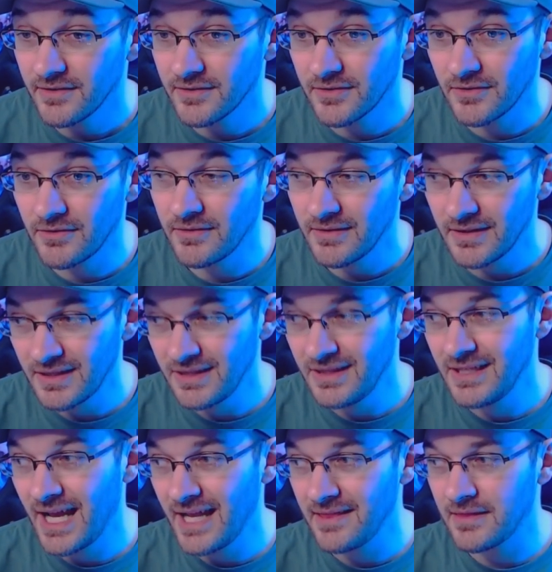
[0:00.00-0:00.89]
So
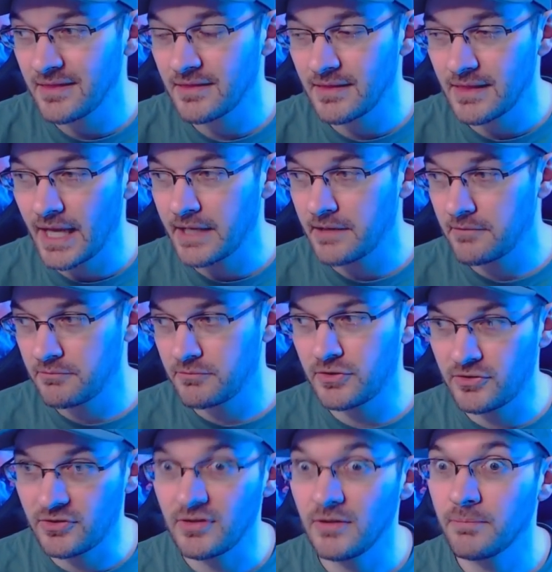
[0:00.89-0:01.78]
not like
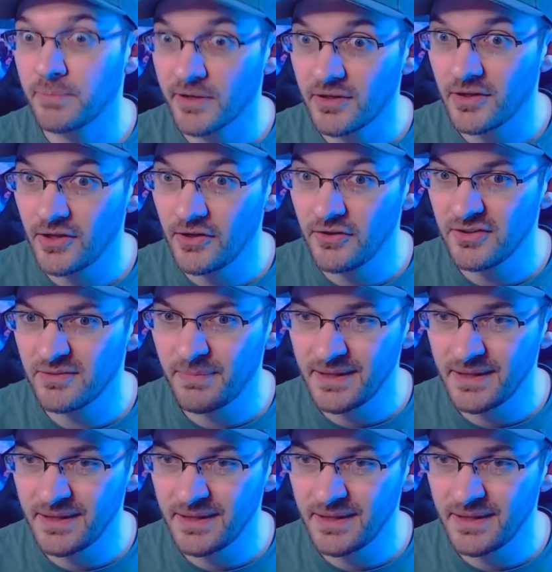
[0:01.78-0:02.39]
super close,